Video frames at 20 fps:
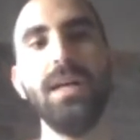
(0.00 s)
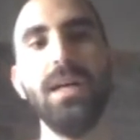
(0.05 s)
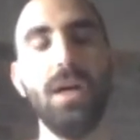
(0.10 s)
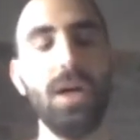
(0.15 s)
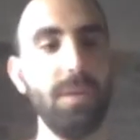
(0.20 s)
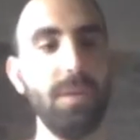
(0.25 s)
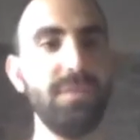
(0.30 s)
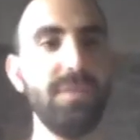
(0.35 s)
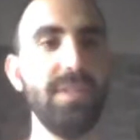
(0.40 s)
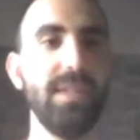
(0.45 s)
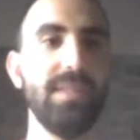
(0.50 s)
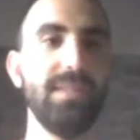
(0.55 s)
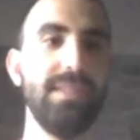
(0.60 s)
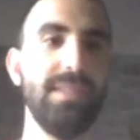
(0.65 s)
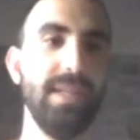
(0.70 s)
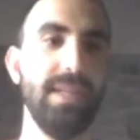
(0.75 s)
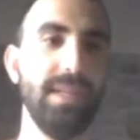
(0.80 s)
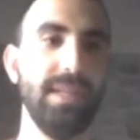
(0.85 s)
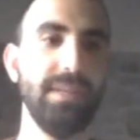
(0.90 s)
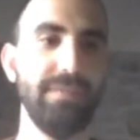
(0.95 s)
objects
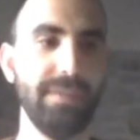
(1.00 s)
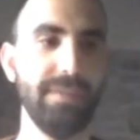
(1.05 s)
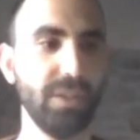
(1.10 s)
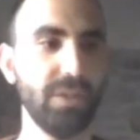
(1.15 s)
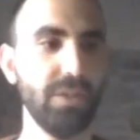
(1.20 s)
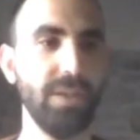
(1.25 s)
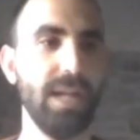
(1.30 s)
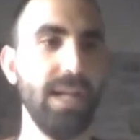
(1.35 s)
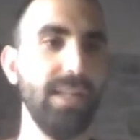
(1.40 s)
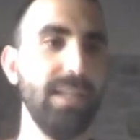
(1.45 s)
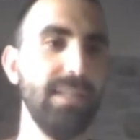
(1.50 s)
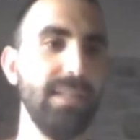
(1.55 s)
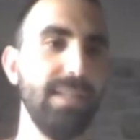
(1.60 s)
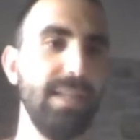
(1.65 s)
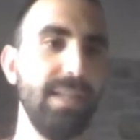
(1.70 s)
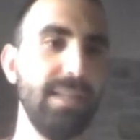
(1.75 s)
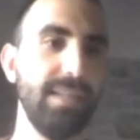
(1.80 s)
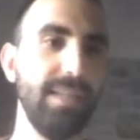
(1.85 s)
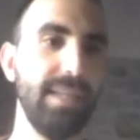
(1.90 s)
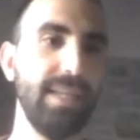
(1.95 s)
and functionalities
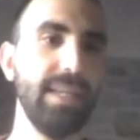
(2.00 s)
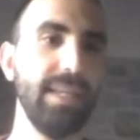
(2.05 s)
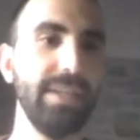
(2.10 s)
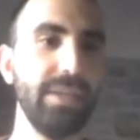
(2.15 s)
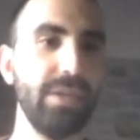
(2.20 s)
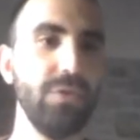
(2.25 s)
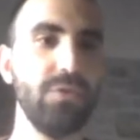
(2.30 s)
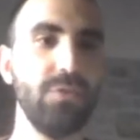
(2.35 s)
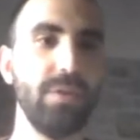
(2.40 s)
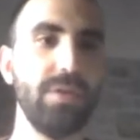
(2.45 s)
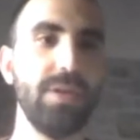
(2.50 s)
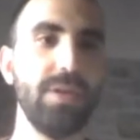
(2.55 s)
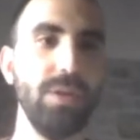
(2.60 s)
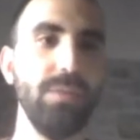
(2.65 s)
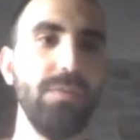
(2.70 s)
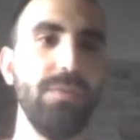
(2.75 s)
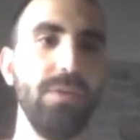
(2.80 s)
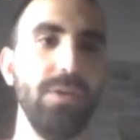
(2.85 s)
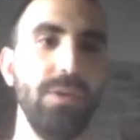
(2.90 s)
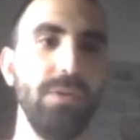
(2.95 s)
that they can use with
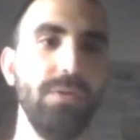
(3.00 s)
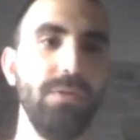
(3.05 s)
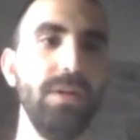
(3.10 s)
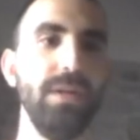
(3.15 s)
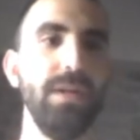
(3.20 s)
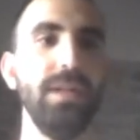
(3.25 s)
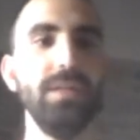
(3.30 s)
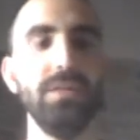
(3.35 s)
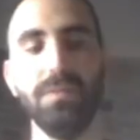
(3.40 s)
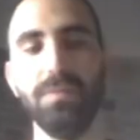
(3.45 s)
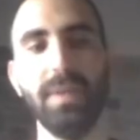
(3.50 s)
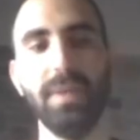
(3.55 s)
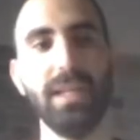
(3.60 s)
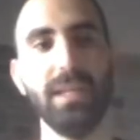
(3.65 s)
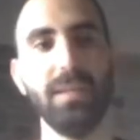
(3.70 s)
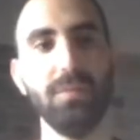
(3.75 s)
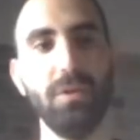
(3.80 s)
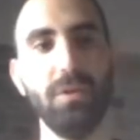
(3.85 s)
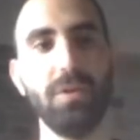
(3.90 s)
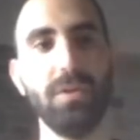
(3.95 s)
Kubeflow to make
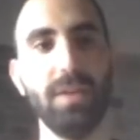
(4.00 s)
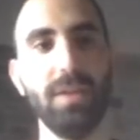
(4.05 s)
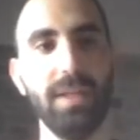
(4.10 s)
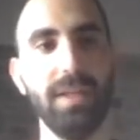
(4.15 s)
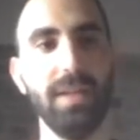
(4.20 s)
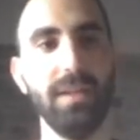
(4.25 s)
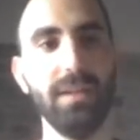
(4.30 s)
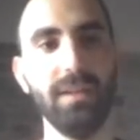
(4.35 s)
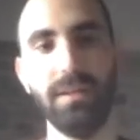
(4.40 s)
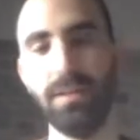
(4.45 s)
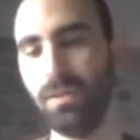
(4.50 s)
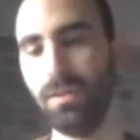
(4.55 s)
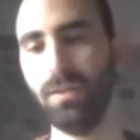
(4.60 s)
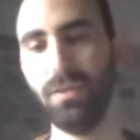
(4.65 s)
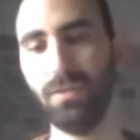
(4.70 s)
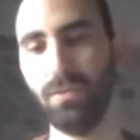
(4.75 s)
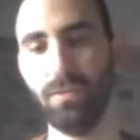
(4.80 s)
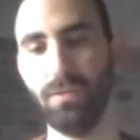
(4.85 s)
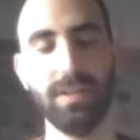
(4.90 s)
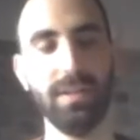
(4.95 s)
it more clear
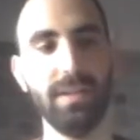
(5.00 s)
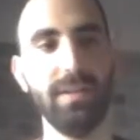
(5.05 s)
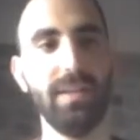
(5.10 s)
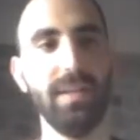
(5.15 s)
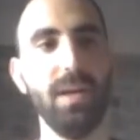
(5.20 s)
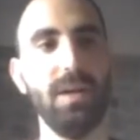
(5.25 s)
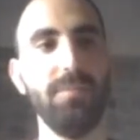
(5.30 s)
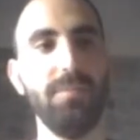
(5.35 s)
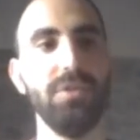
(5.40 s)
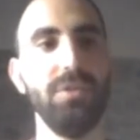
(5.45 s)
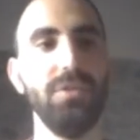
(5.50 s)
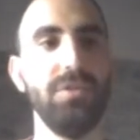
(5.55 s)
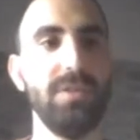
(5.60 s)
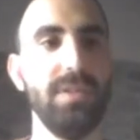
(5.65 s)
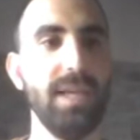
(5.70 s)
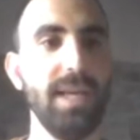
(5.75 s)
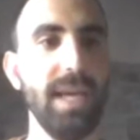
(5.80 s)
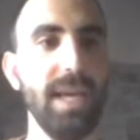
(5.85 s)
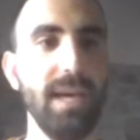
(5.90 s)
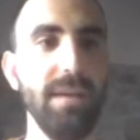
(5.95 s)
what are the options
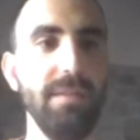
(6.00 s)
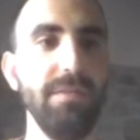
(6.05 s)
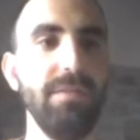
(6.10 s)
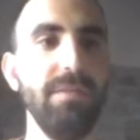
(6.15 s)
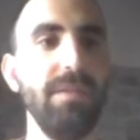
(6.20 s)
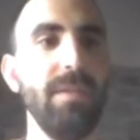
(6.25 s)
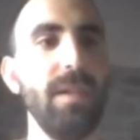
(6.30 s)
they have.